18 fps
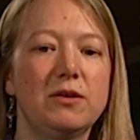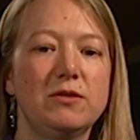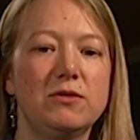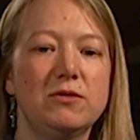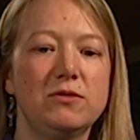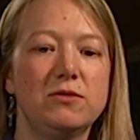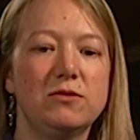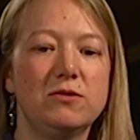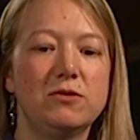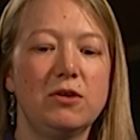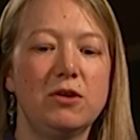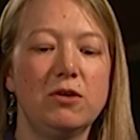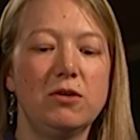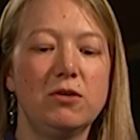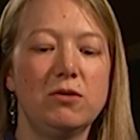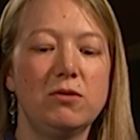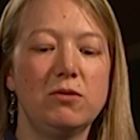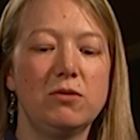
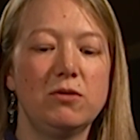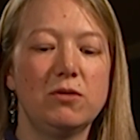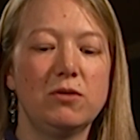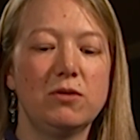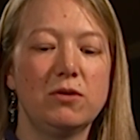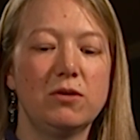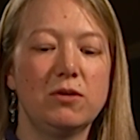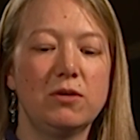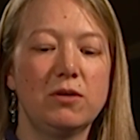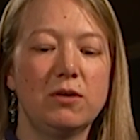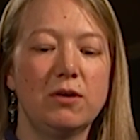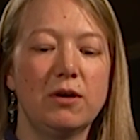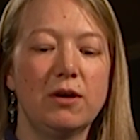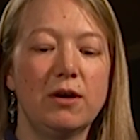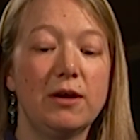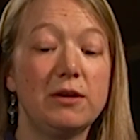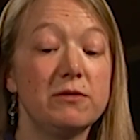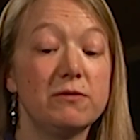So,
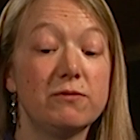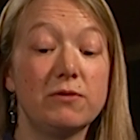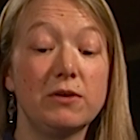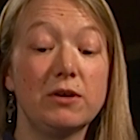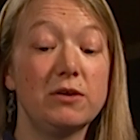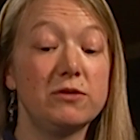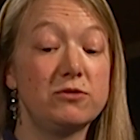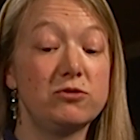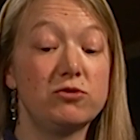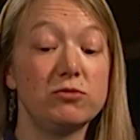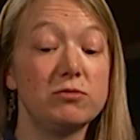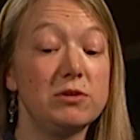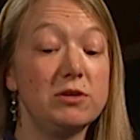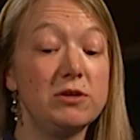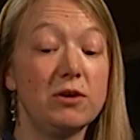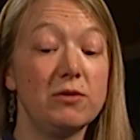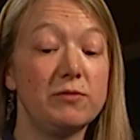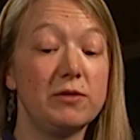and at first,
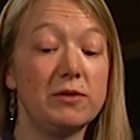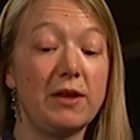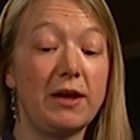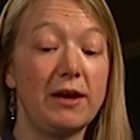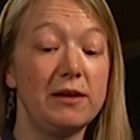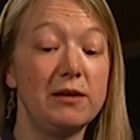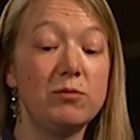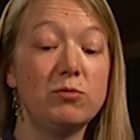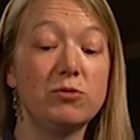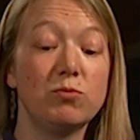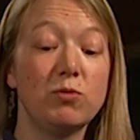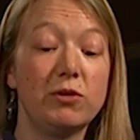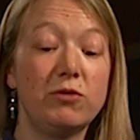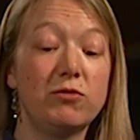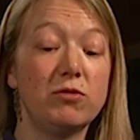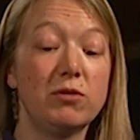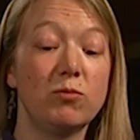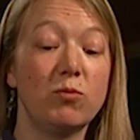shortly after that, he was
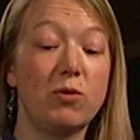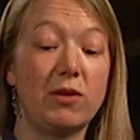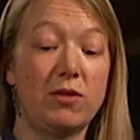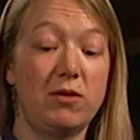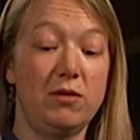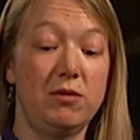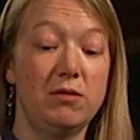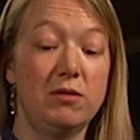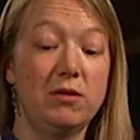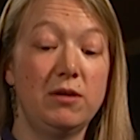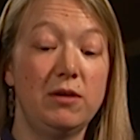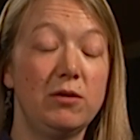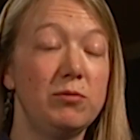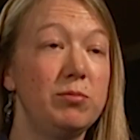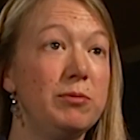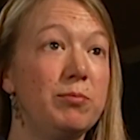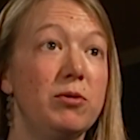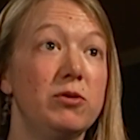wondering whether it
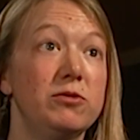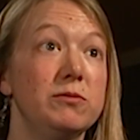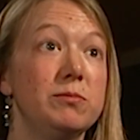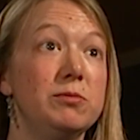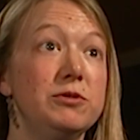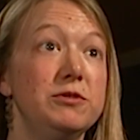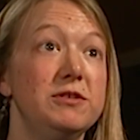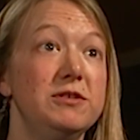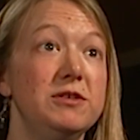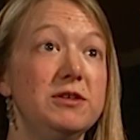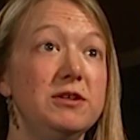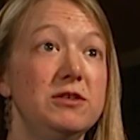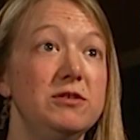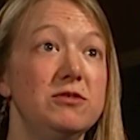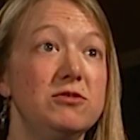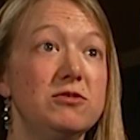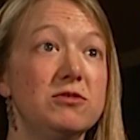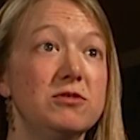would be possible to
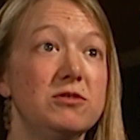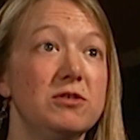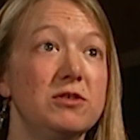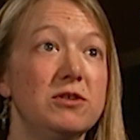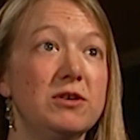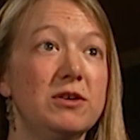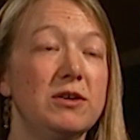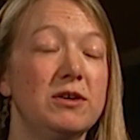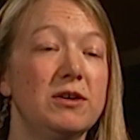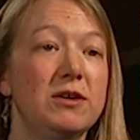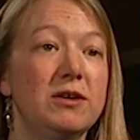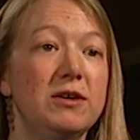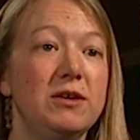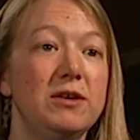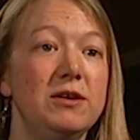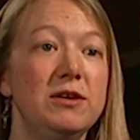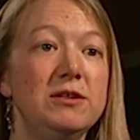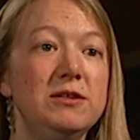teach.
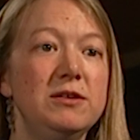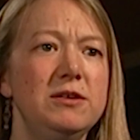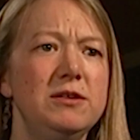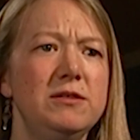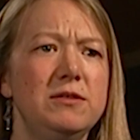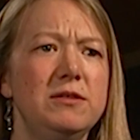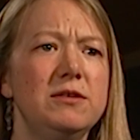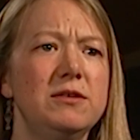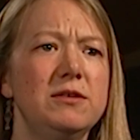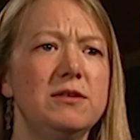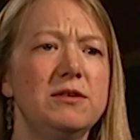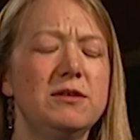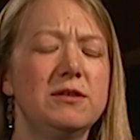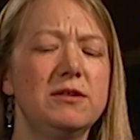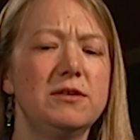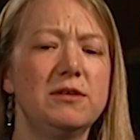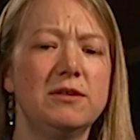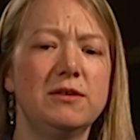
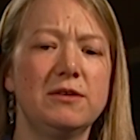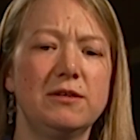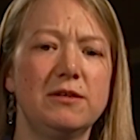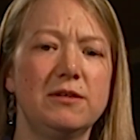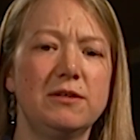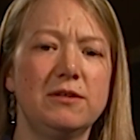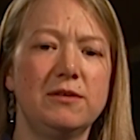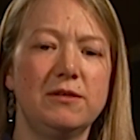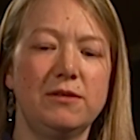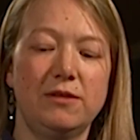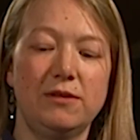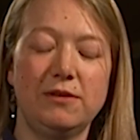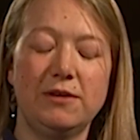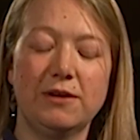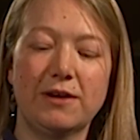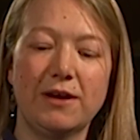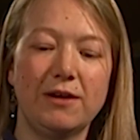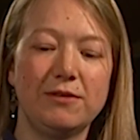The
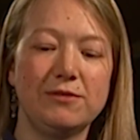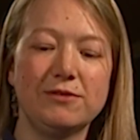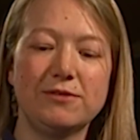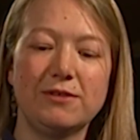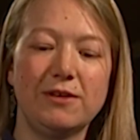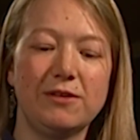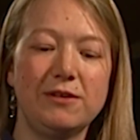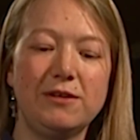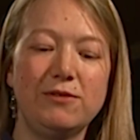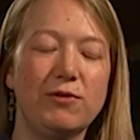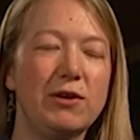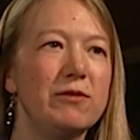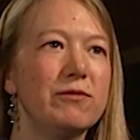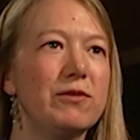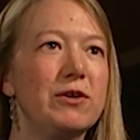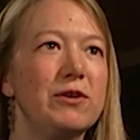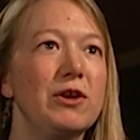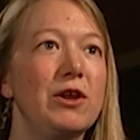accounts say that he felt
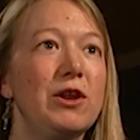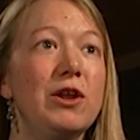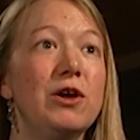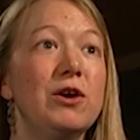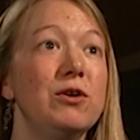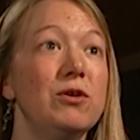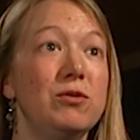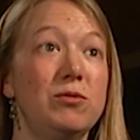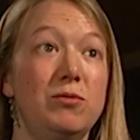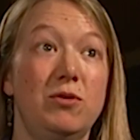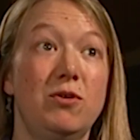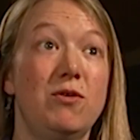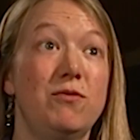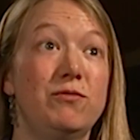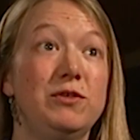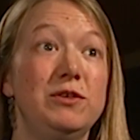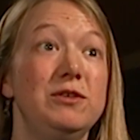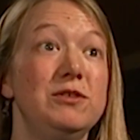very alone
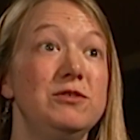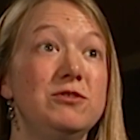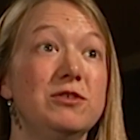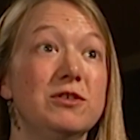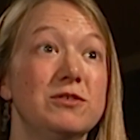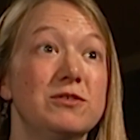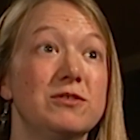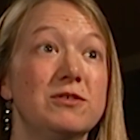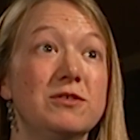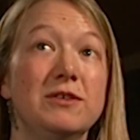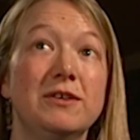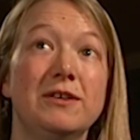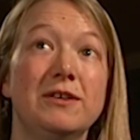after he'd just